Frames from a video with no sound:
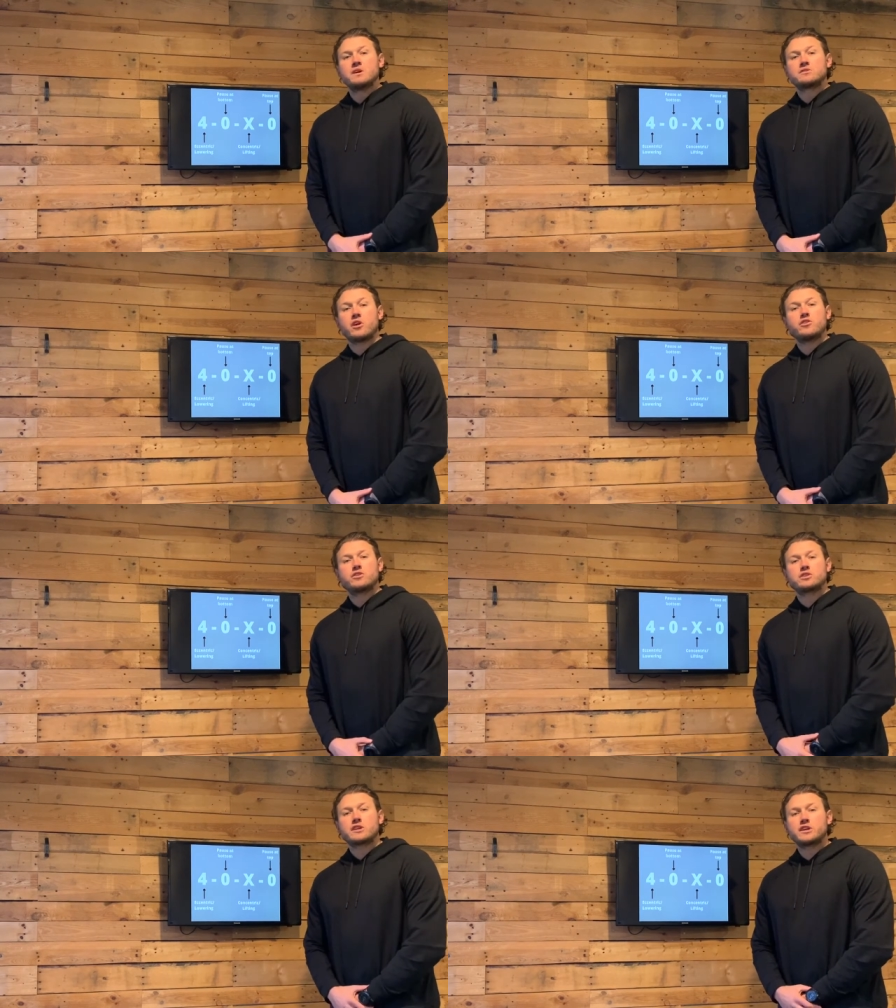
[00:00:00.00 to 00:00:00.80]
So
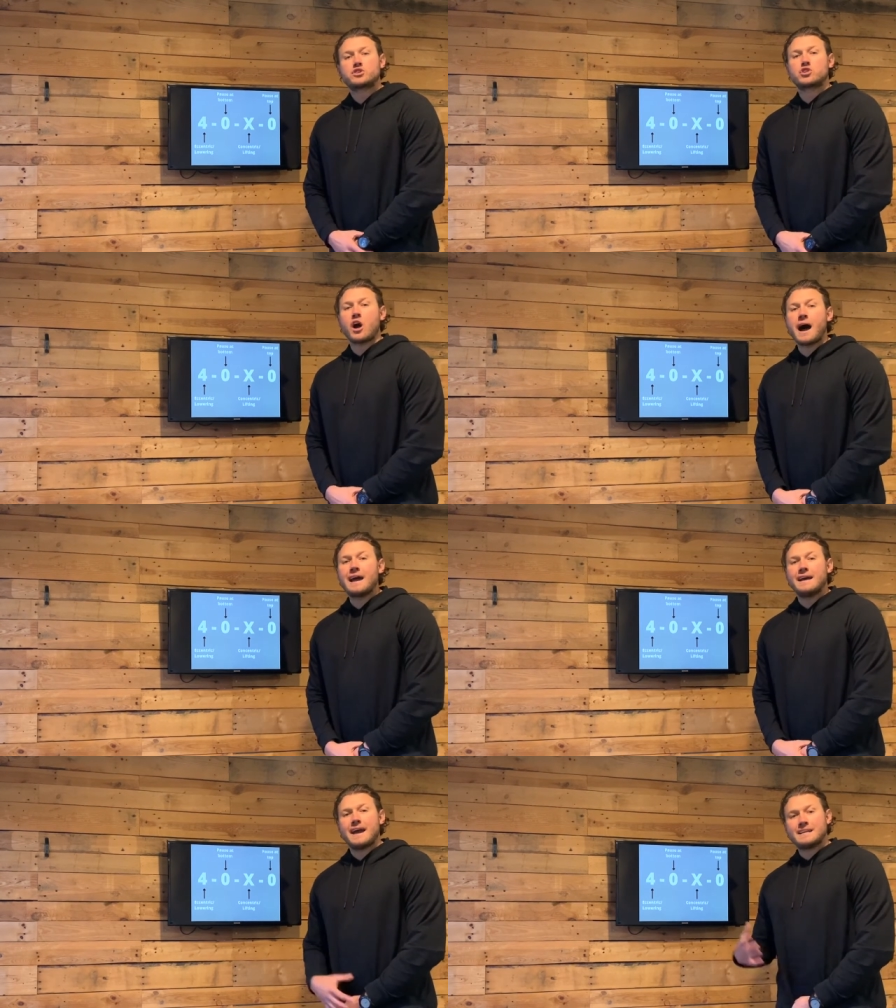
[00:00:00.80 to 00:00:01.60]
you're just gonna try
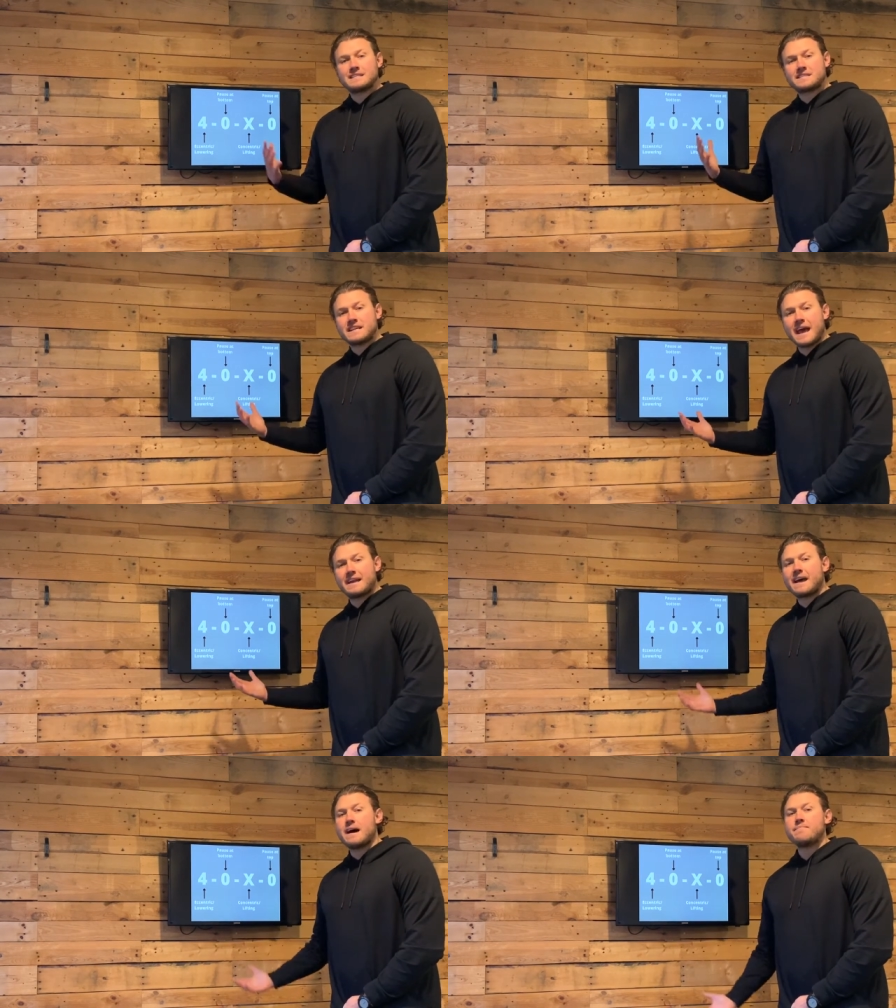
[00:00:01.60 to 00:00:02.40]
and
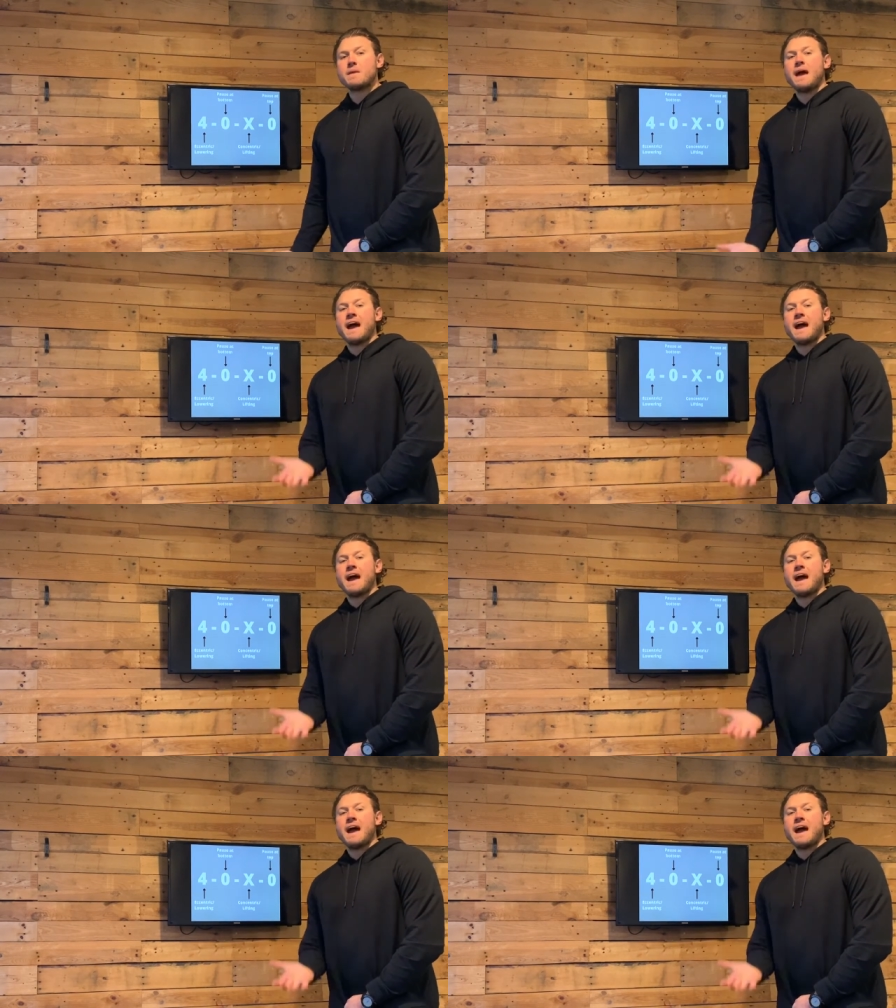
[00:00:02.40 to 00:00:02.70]
stand up